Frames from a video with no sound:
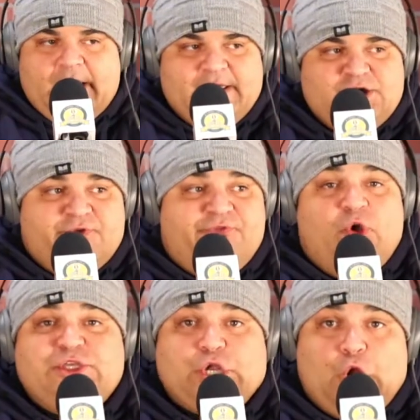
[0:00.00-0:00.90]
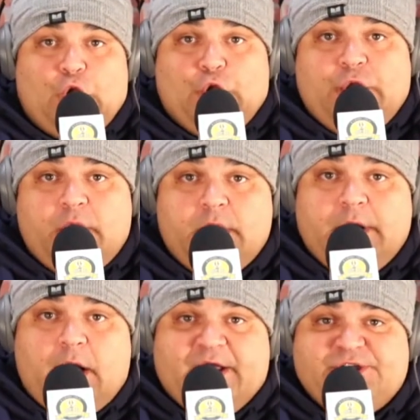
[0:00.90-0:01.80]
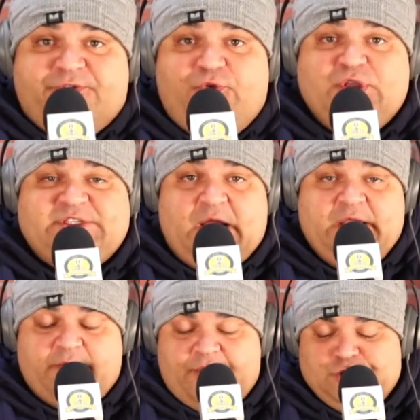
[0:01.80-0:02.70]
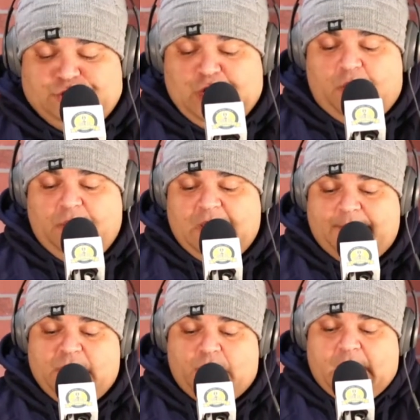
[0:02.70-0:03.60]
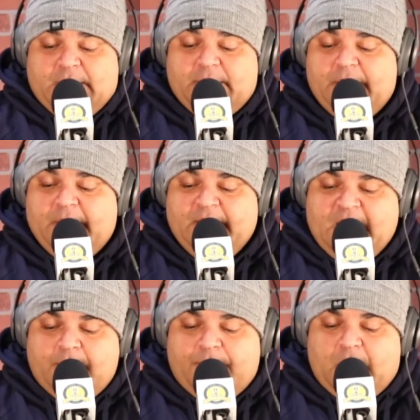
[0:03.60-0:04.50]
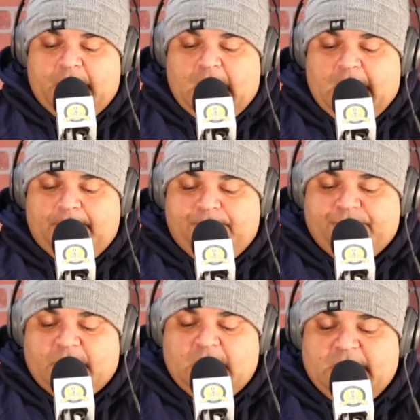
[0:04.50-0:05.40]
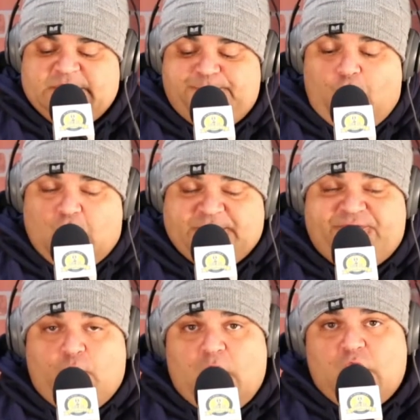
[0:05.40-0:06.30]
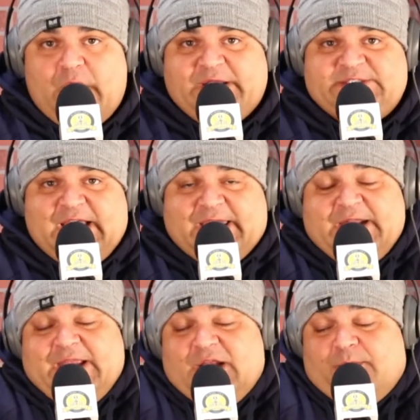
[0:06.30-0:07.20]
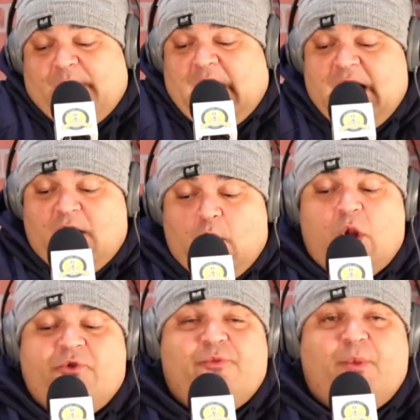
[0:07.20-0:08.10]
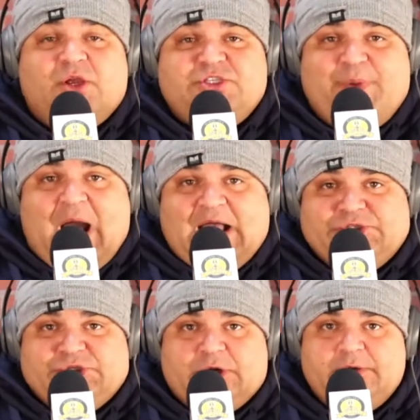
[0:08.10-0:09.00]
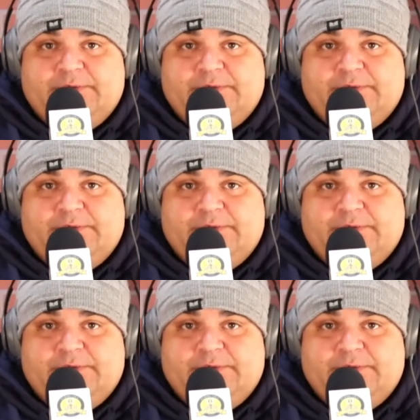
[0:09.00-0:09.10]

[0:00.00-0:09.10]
Get your voice heard, you know, get your voice out here on the show. That'd be great. But let's pause for one quick second and hear a word from our sponsor.